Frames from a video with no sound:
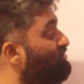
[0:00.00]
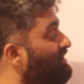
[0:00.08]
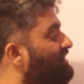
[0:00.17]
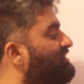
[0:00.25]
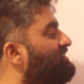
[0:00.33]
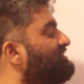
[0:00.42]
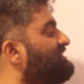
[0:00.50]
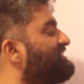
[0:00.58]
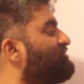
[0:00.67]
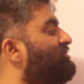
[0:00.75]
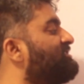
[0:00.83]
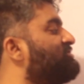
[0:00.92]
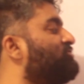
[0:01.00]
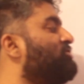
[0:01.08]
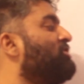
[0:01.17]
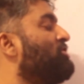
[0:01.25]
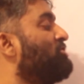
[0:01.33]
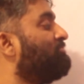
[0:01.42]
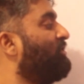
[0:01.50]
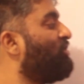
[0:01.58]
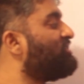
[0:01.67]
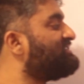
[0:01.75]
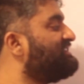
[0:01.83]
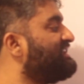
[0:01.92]
to learn this also.
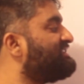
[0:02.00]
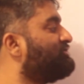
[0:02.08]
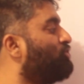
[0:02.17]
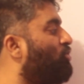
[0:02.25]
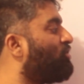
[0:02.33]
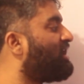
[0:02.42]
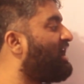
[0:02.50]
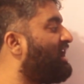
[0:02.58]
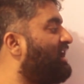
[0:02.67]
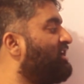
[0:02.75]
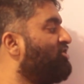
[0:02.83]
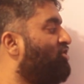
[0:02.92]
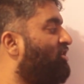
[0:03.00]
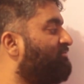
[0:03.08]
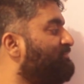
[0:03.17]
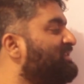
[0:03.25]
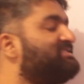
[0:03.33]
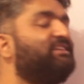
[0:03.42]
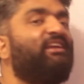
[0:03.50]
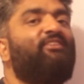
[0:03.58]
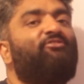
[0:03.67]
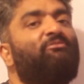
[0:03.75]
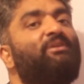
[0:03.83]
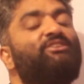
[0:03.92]
Because this dhoka of missing
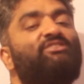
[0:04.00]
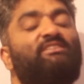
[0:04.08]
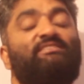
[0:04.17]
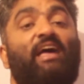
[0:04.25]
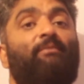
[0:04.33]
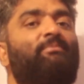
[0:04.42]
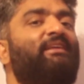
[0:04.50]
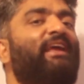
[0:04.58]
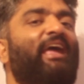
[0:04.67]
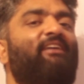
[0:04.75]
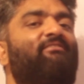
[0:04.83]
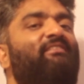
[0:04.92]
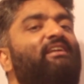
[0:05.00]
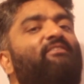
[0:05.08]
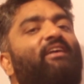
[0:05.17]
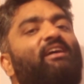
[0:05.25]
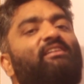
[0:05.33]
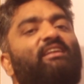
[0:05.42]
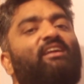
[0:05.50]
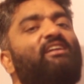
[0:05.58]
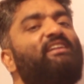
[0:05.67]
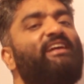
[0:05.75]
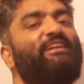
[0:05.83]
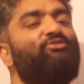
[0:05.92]
information is happening everywhere in our
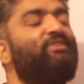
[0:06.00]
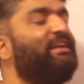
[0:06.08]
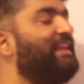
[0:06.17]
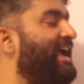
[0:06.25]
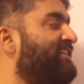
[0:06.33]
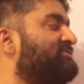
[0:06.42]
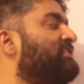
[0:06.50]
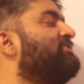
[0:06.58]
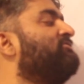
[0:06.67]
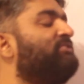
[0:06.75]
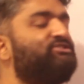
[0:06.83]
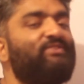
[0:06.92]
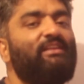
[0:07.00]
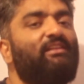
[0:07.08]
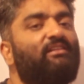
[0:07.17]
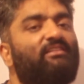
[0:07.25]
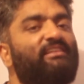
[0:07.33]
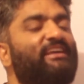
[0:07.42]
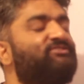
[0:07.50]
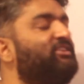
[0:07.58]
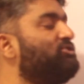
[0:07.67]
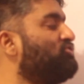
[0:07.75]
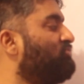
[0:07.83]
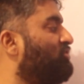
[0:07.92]
day-to-day lives, which we learn as we
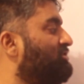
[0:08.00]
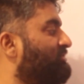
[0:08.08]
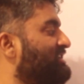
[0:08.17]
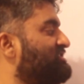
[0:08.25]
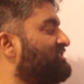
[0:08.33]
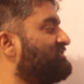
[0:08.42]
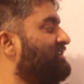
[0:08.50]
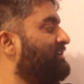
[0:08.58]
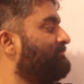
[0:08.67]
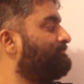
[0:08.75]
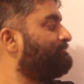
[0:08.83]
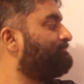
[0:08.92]
do more questions, right?